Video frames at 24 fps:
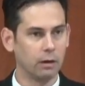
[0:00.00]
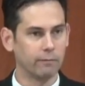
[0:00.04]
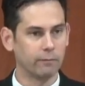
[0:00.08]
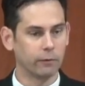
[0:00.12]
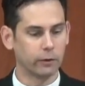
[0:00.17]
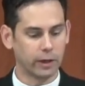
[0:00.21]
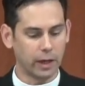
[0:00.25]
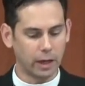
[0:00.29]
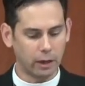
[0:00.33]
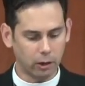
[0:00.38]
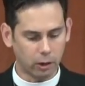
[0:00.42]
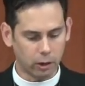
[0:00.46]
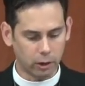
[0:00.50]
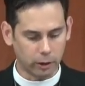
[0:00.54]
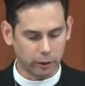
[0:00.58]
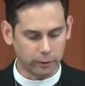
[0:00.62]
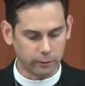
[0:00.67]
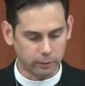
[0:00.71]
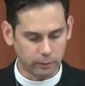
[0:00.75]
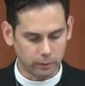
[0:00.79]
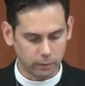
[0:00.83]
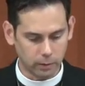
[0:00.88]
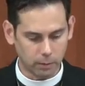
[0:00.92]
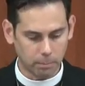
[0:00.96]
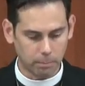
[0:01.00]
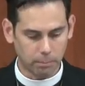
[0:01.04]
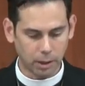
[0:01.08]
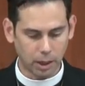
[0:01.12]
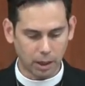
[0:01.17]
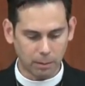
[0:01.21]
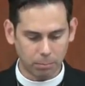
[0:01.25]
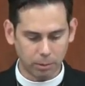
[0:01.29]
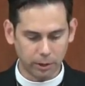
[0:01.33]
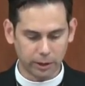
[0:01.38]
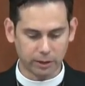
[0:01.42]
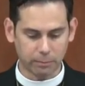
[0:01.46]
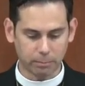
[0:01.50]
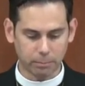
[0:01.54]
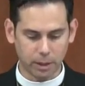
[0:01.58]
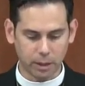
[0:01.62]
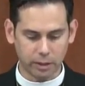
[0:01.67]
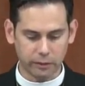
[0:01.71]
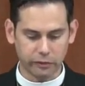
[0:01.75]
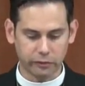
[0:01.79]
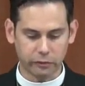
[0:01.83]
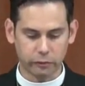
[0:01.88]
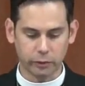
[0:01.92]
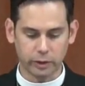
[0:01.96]
For Gerhard, public
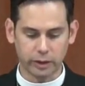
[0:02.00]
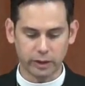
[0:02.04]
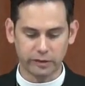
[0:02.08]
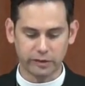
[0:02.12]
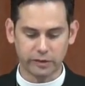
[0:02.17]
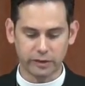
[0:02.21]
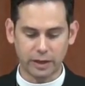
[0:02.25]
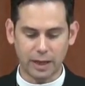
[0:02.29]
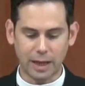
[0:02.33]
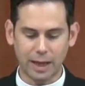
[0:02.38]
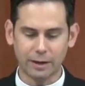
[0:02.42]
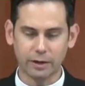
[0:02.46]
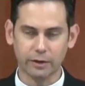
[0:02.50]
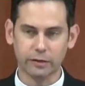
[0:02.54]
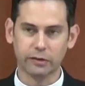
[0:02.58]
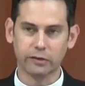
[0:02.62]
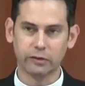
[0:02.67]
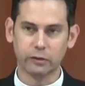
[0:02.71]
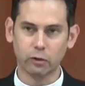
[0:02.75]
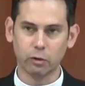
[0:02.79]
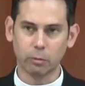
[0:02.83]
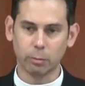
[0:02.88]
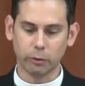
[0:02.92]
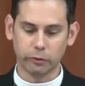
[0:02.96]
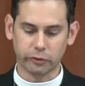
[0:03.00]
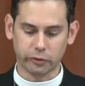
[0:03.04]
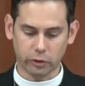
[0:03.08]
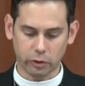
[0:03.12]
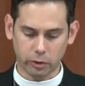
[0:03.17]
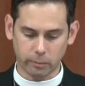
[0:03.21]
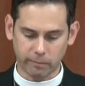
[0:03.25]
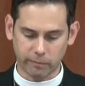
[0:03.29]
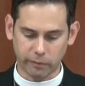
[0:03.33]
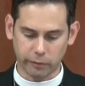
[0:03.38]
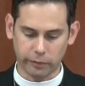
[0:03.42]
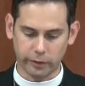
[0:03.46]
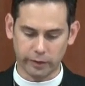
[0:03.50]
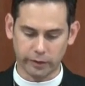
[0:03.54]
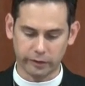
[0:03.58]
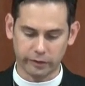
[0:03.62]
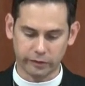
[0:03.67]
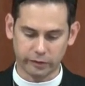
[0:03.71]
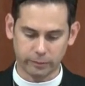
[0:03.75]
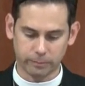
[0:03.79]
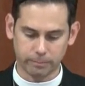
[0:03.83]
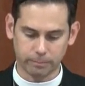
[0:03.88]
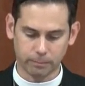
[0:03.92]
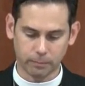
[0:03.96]
ministry is not a suitable term for
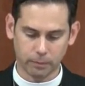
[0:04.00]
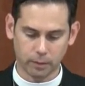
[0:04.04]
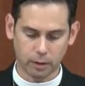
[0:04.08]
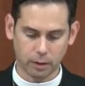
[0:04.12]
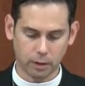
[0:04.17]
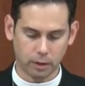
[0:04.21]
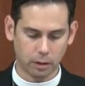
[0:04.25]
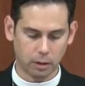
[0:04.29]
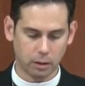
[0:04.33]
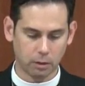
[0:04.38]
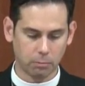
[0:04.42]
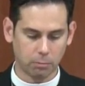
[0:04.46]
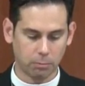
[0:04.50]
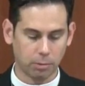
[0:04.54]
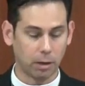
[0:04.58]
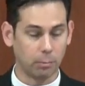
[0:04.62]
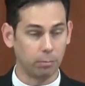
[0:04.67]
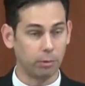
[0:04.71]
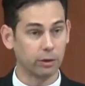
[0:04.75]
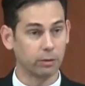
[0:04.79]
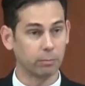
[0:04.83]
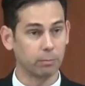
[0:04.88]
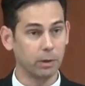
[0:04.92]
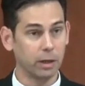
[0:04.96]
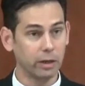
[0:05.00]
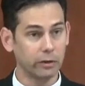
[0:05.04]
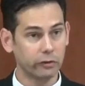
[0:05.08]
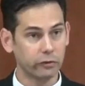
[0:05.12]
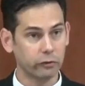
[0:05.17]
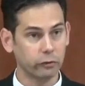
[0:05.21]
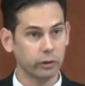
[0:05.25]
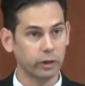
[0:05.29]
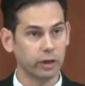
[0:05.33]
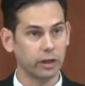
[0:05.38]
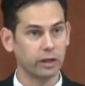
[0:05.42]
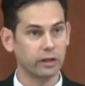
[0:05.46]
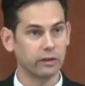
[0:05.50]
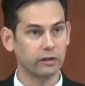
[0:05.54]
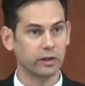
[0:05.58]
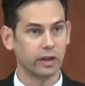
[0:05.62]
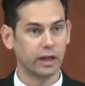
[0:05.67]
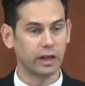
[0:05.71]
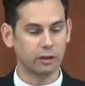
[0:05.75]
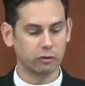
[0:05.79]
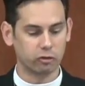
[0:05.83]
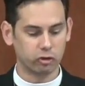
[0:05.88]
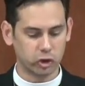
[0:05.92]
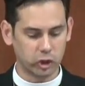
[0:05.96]
this. Public ministry is
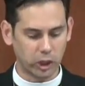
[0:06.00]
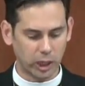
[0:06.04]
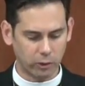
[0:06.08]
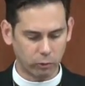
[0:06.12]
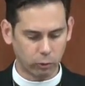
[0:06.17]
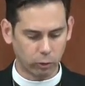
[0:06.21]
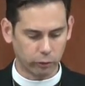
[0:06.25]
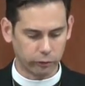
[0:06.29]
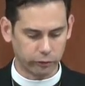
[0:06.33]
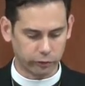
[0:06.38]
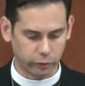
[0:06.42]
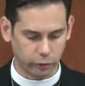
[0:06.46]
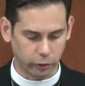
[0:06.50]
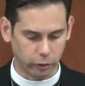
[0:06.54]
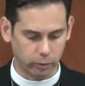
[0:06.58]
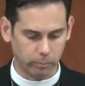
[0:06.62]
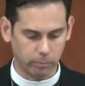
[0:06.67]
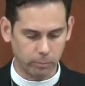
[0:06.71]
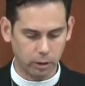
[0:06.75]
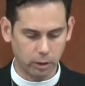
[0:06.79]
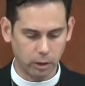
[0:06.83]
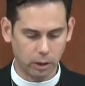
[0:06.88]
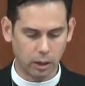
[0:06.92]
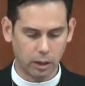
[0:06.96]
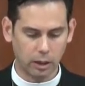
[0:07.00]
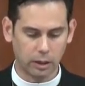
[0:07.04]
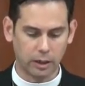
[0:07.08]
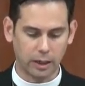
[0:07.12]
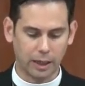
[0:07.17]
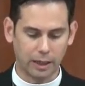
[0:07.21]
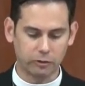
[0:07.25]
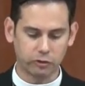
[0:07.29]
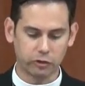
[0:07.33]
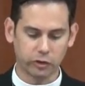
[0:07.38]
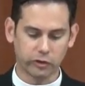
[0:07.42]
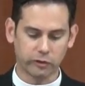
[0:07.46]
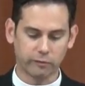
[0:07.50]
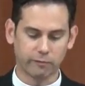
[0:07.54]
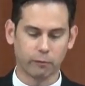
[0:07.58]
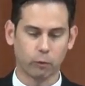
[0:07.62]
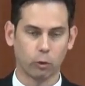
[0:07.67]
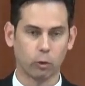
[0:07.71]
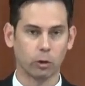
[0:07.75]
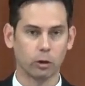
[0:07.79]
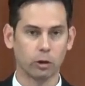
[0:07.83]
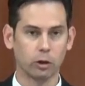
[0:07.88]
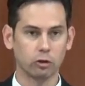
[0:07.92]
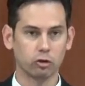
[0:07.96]
a general term, not just
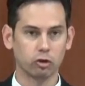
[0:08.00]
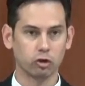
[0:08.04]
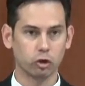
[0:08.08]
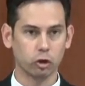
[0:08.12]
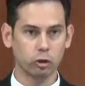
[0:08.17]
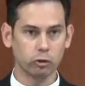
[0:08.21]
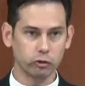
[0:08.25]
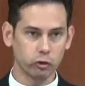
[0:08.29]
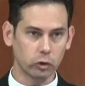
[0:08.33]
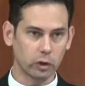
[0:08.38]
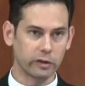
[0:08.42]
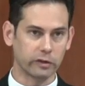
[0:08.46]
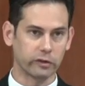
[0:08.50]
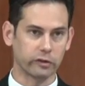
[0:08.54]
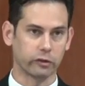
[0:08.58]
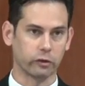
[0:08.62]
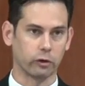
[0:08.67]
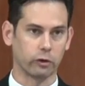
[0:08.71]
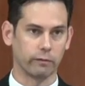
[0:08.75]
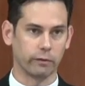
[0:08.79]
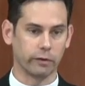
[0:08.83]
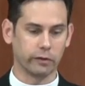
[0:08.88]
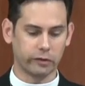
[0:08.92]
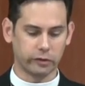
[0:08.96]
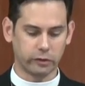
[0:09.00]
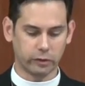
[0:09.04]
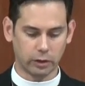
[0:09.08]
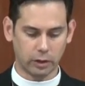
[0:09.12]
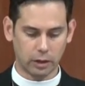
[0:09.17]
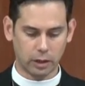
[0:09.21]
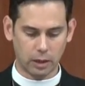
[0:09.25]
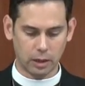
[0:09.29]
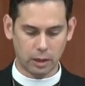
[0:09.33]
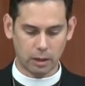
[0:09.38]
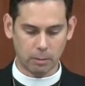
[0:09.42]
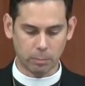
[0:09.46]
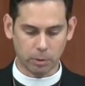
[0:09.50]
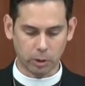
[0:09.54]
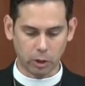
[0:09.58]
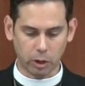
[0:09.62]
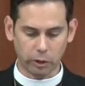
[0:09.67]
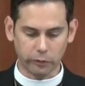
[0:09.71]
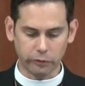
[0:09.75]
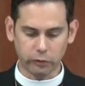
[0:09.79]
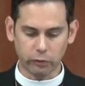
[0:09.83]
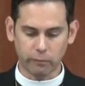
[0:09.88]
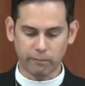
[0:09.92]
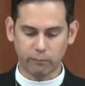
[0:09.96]
for churchly service, but
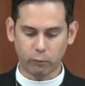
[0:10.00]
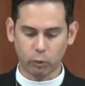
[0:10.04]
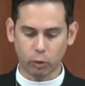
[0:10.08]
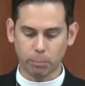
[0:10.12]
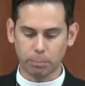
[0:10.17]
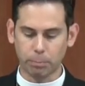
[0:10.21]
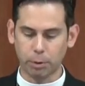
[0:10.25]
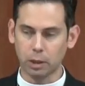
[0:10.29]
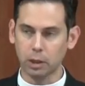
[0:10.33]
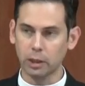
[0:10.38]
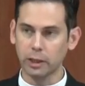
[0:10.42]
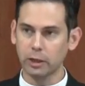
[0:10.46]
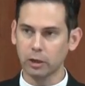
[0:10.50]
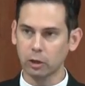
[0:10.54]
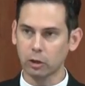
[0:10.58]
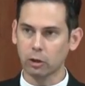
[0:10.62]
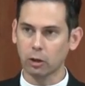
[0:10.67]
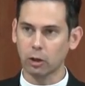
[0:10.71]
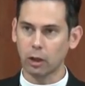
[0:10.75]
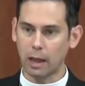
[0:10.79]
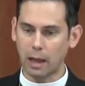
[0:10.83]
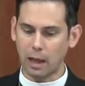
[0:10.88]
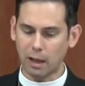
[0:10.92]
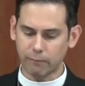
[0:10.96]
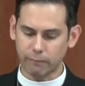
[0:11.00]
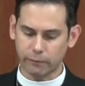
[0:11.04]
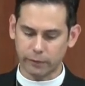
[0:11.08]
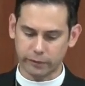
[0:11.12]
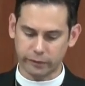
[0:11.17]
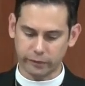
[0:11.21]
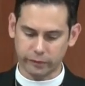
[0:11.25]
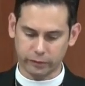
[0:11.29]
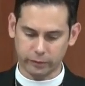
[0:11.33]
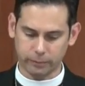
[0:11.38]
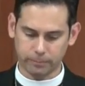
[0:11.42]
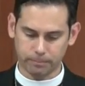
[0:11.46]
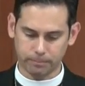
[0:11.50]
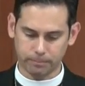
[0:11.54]
also for political office.